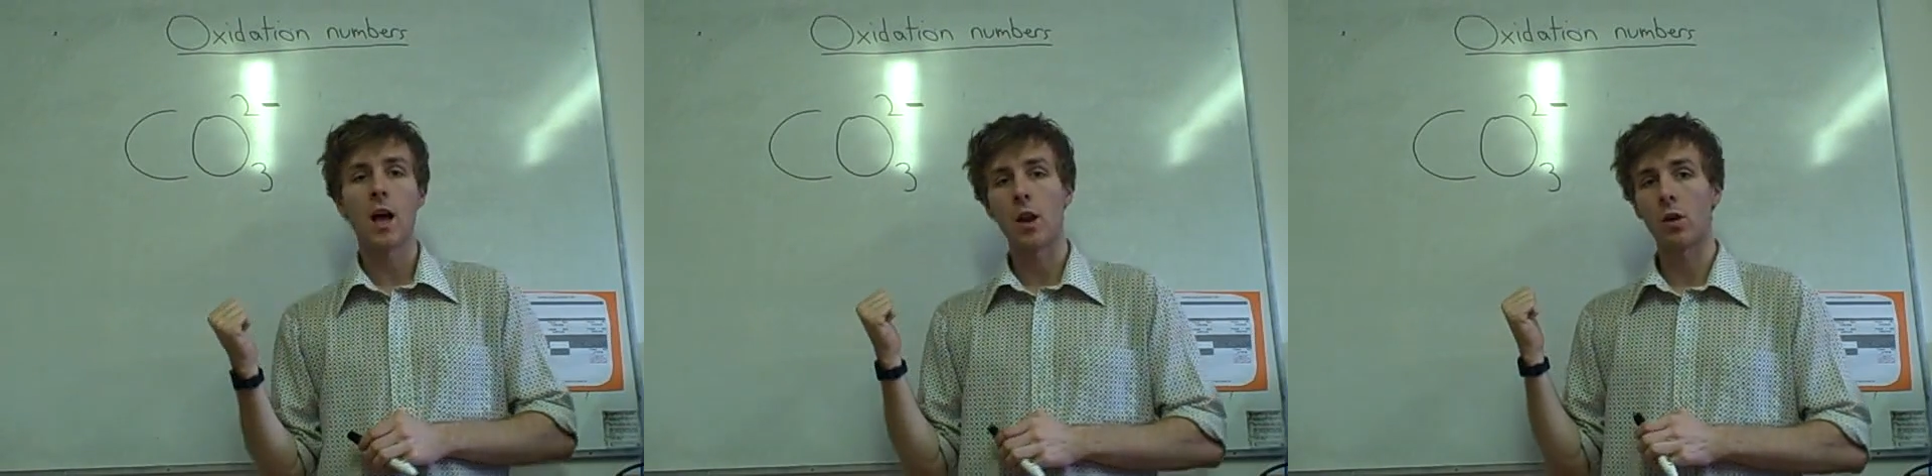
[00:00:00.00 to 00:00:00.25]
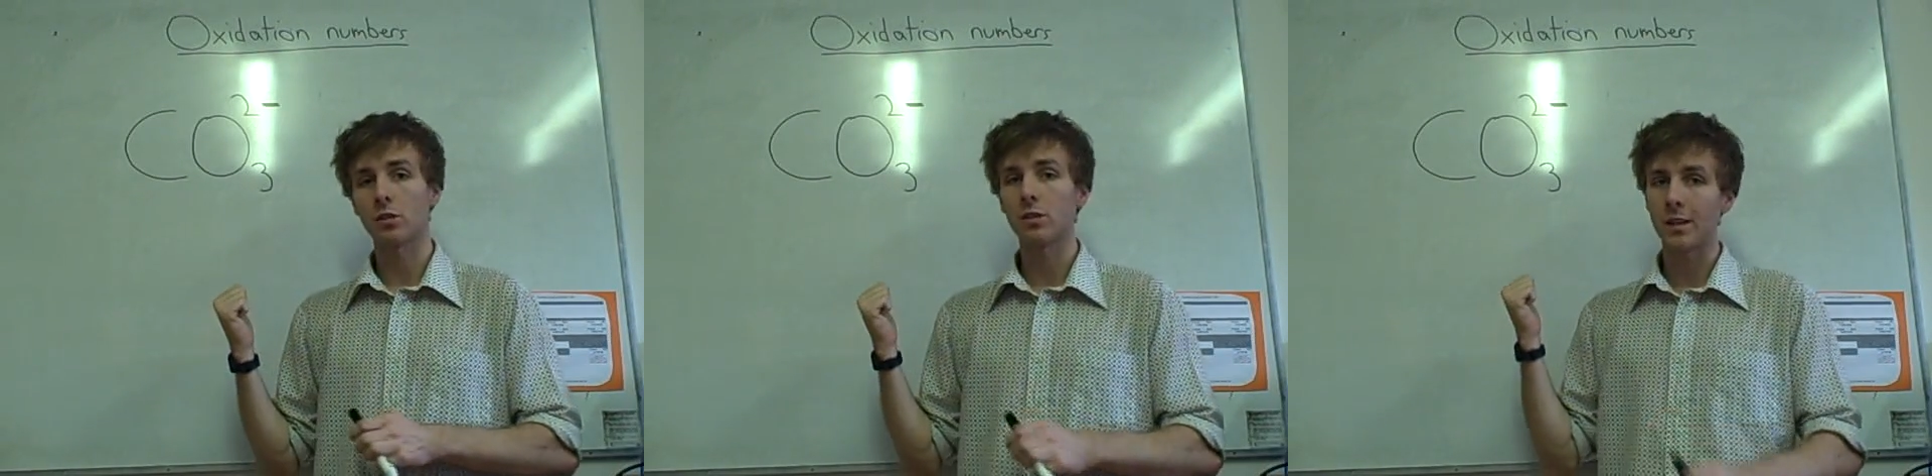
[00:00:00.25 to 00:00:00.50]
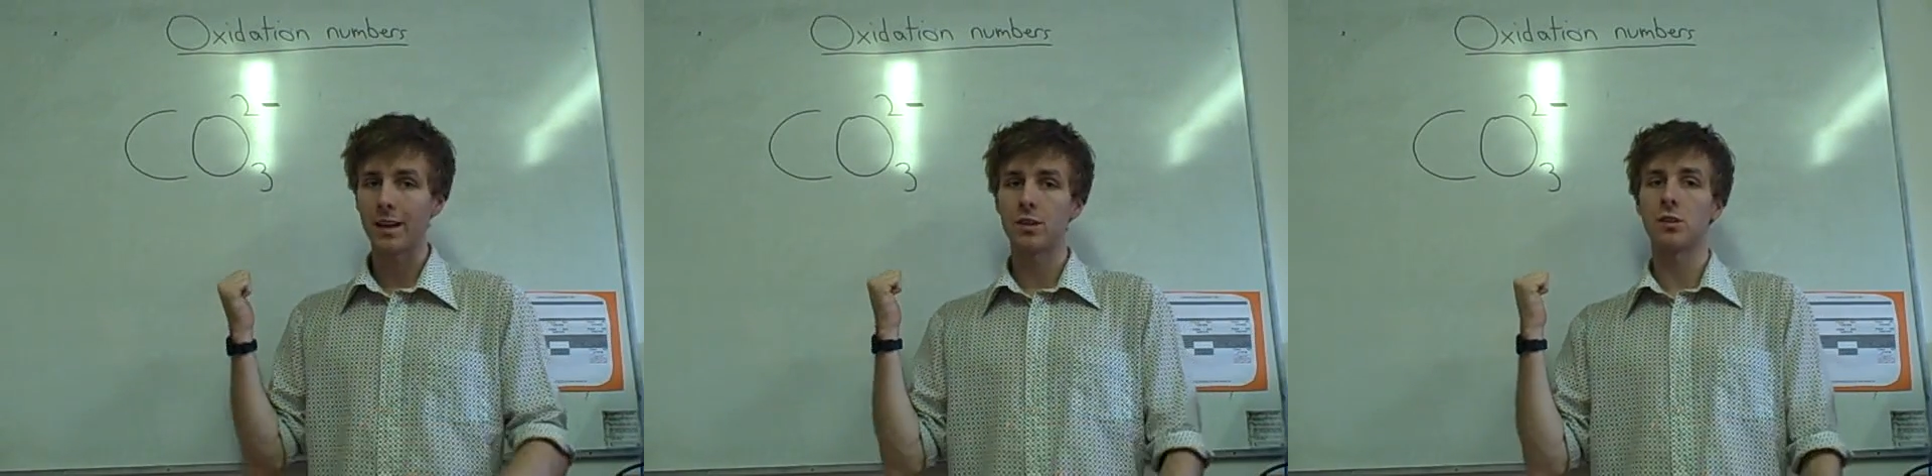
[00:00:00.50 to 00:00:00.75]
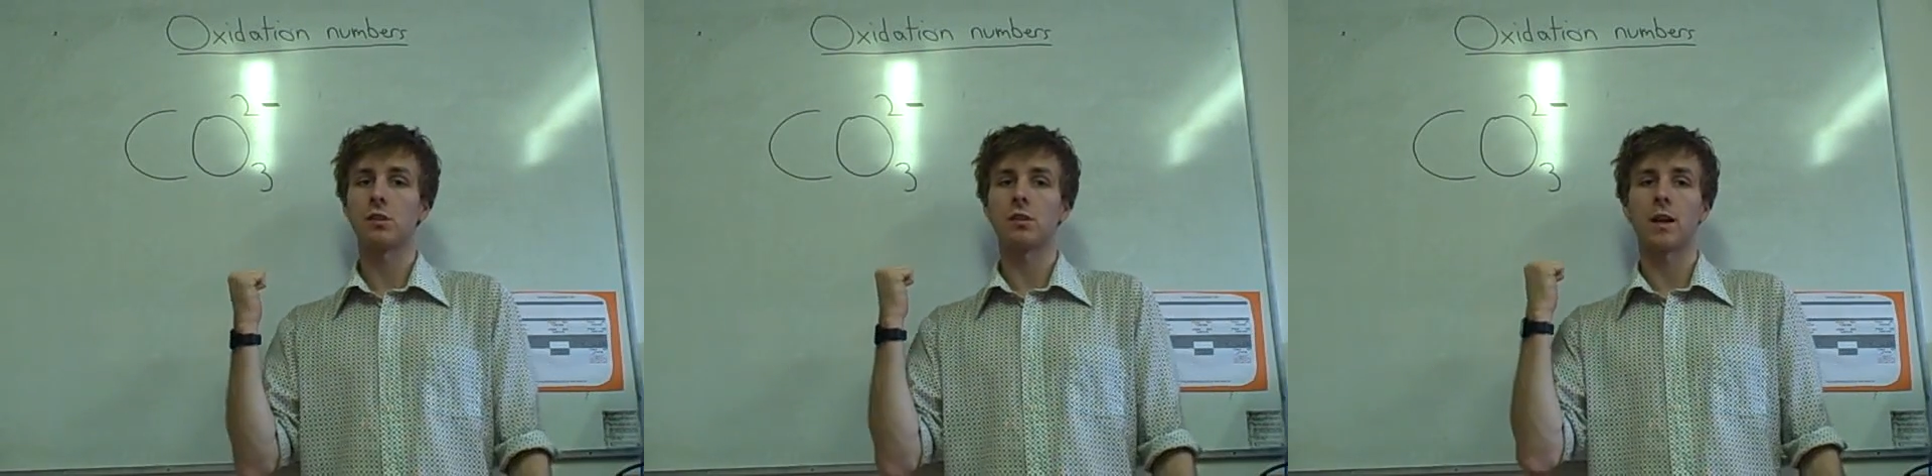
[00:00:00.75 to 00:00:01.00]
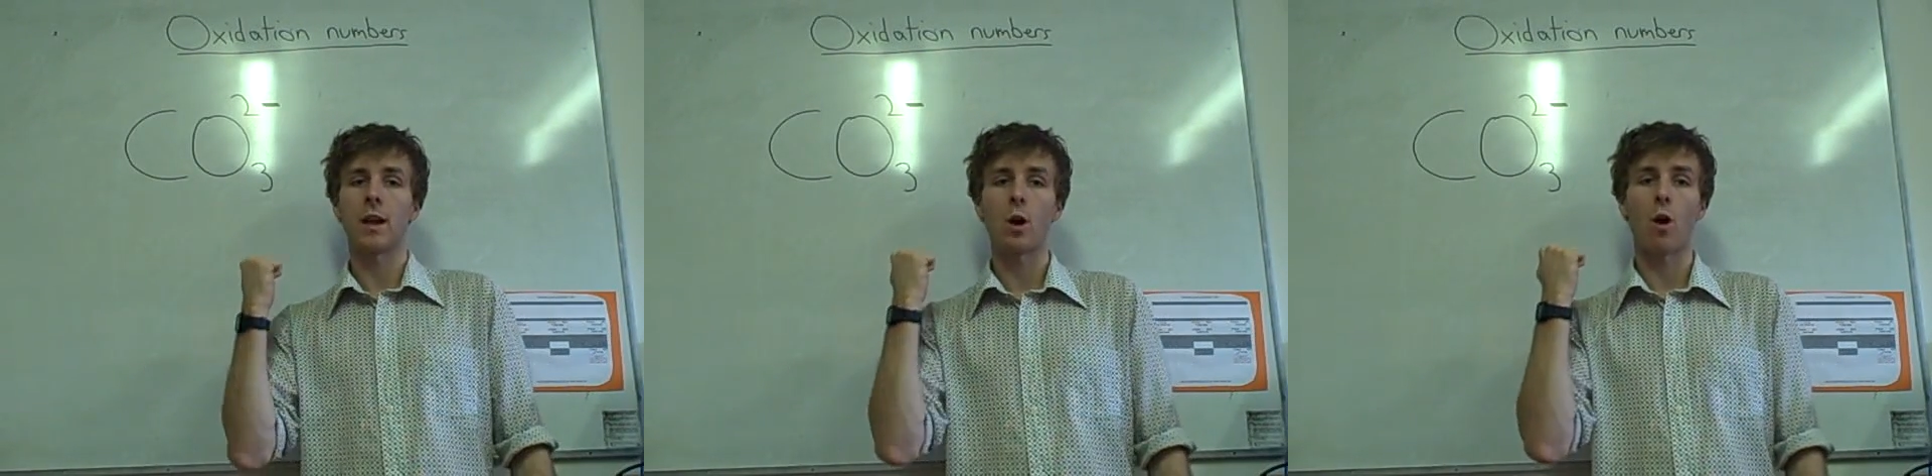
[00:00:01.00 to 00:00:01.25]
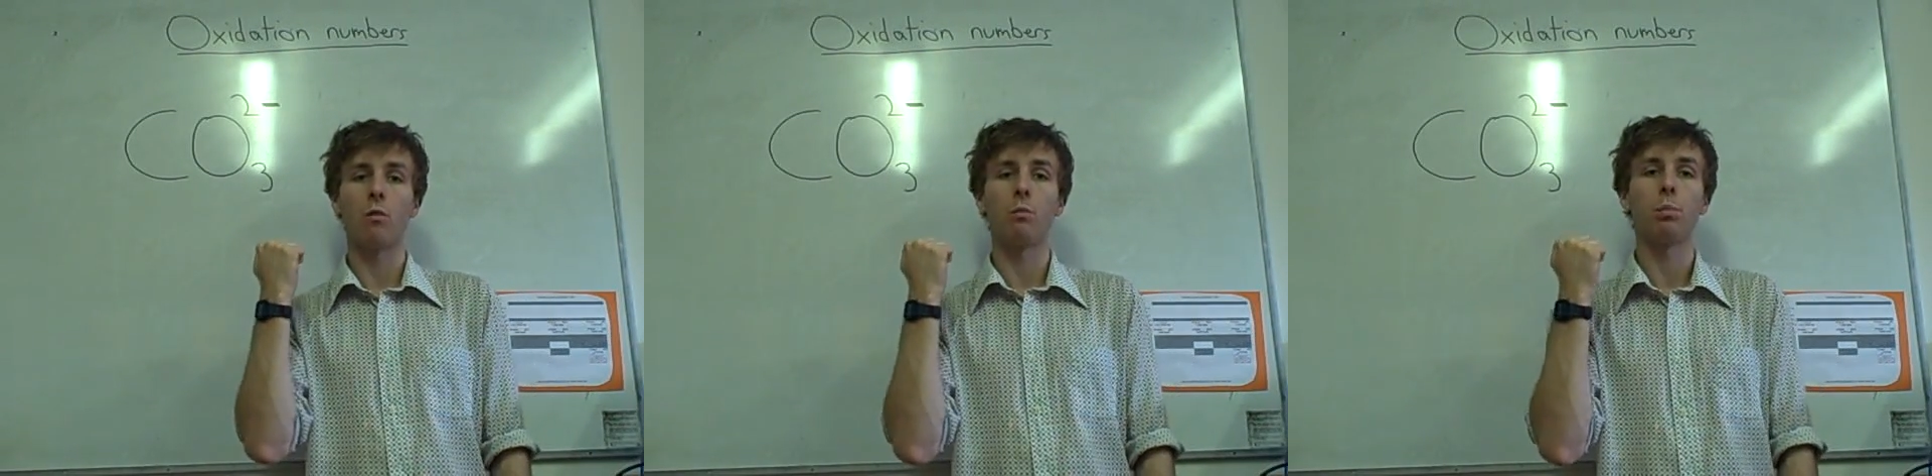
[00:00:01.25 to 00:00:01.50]
an oxidation state
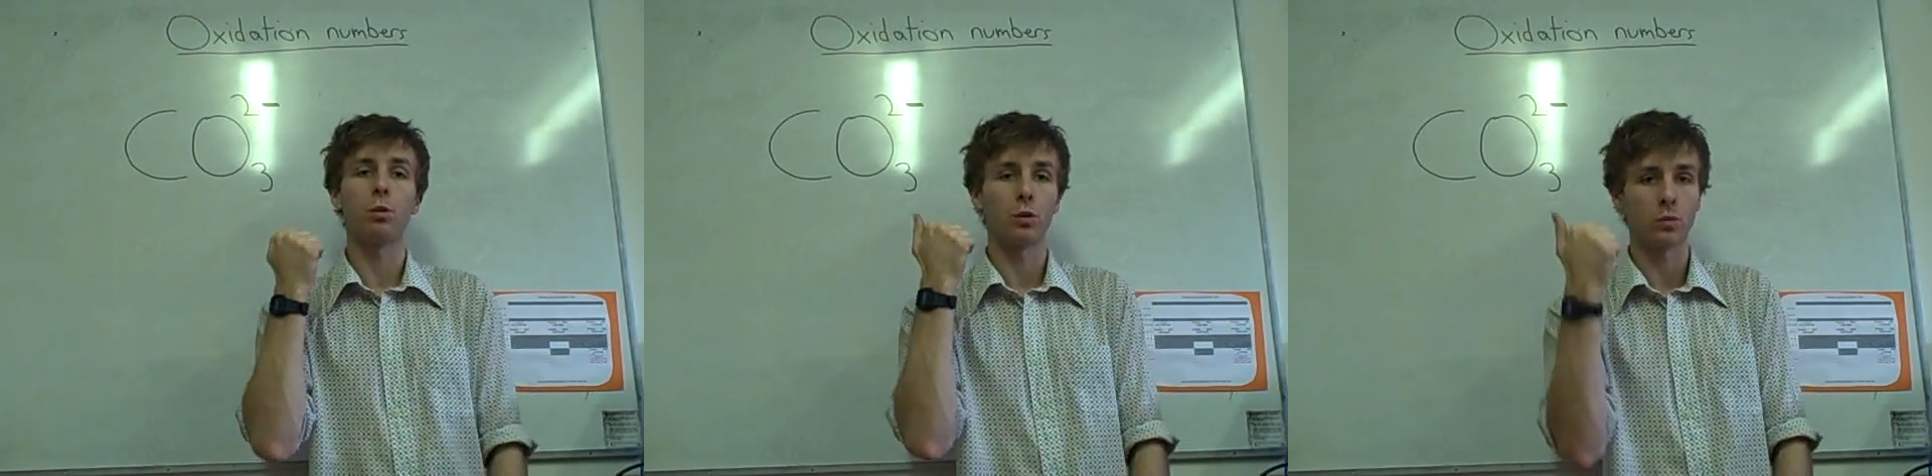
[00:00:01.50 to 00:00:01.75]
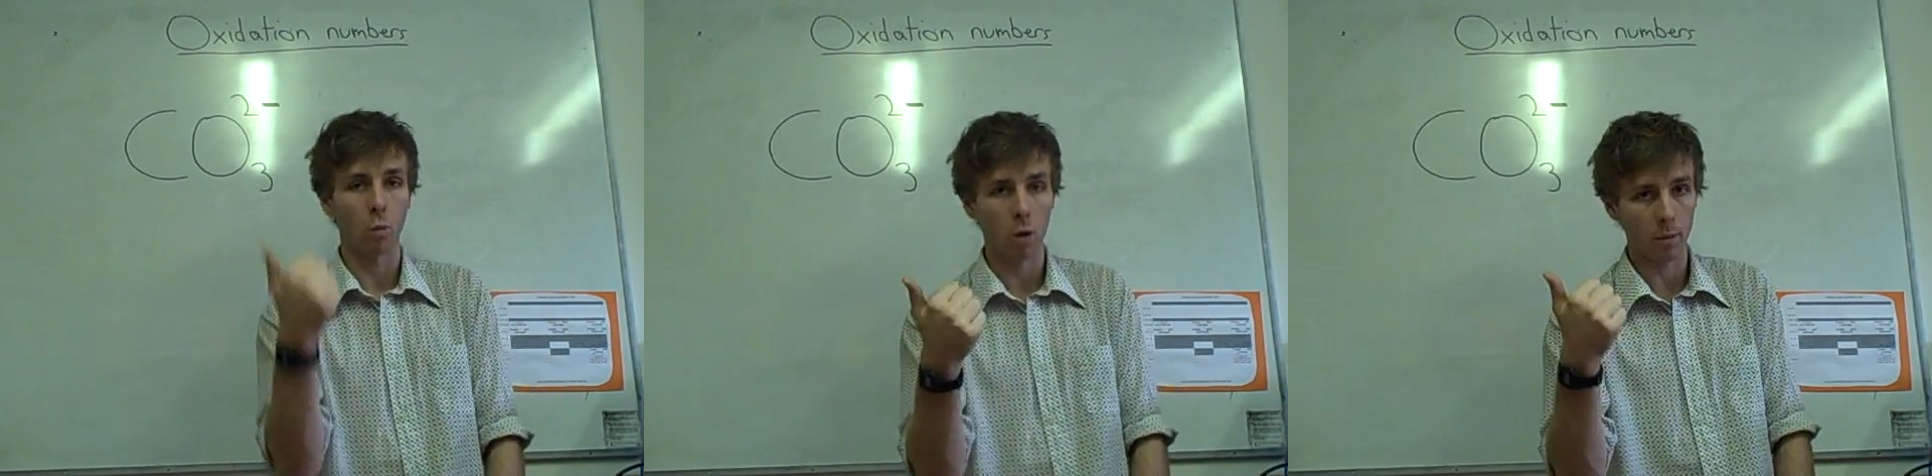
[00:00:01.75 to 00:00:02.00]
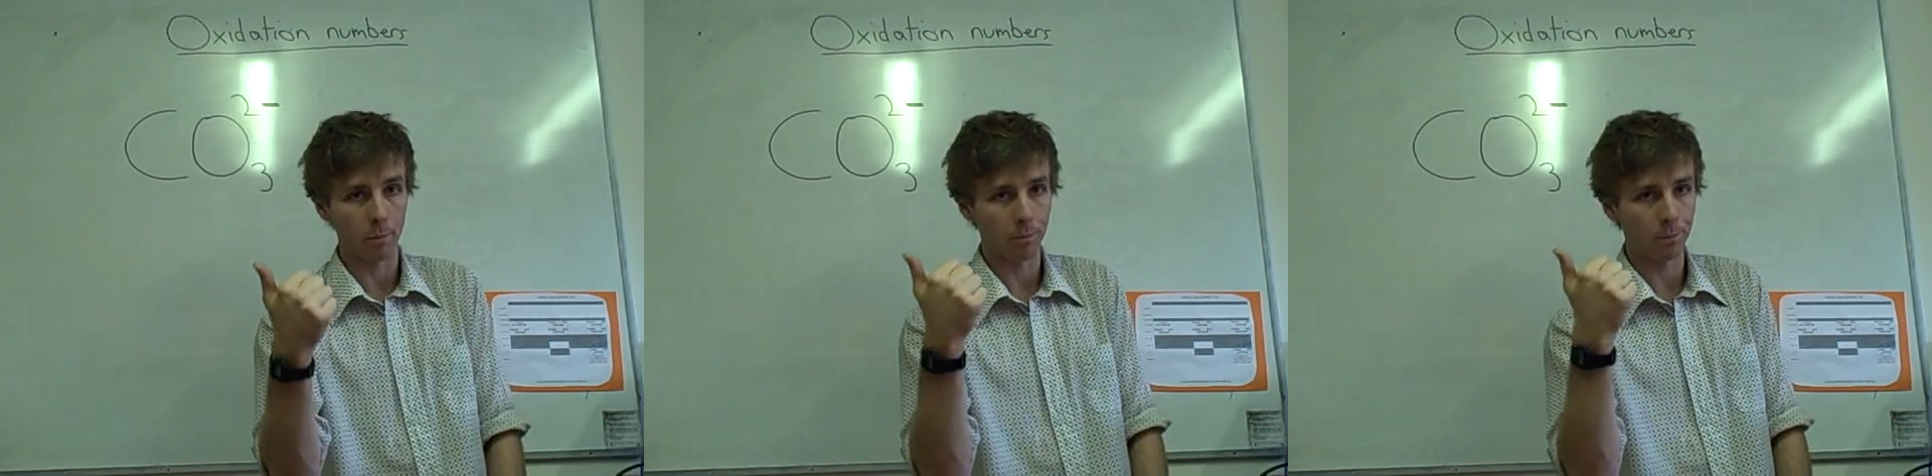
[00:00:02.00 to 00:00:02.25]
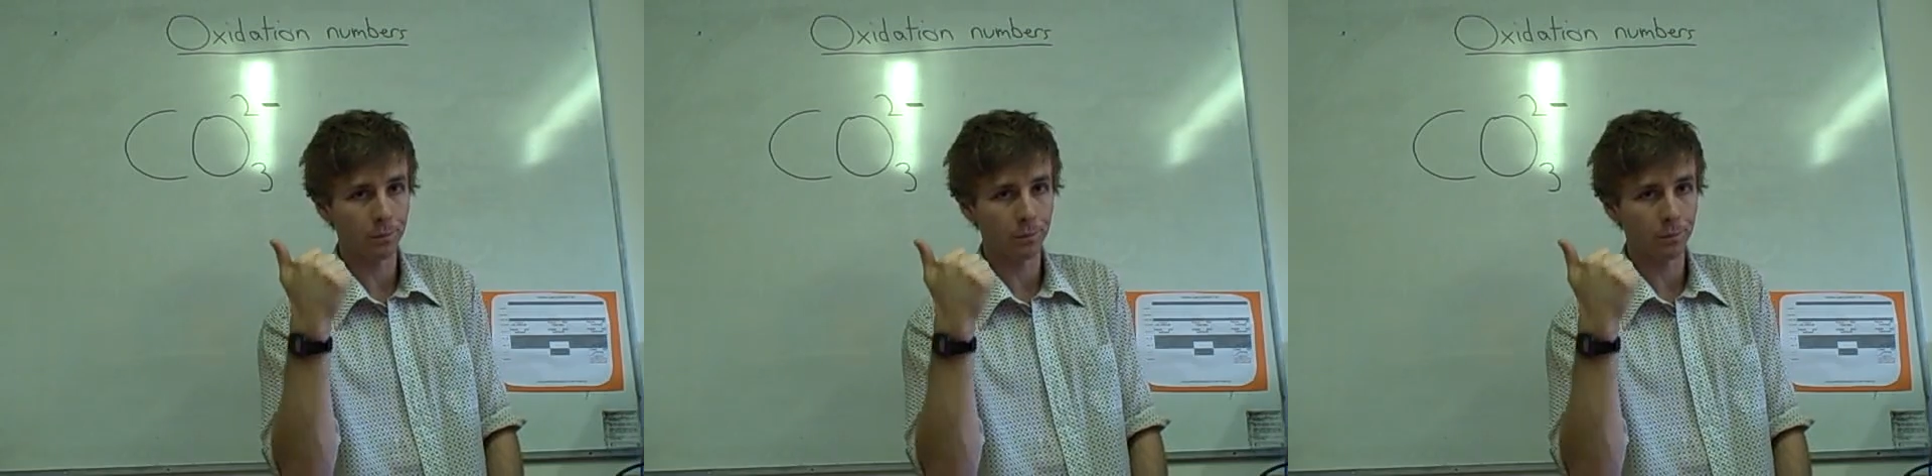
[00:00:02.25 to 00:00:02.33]
of +1.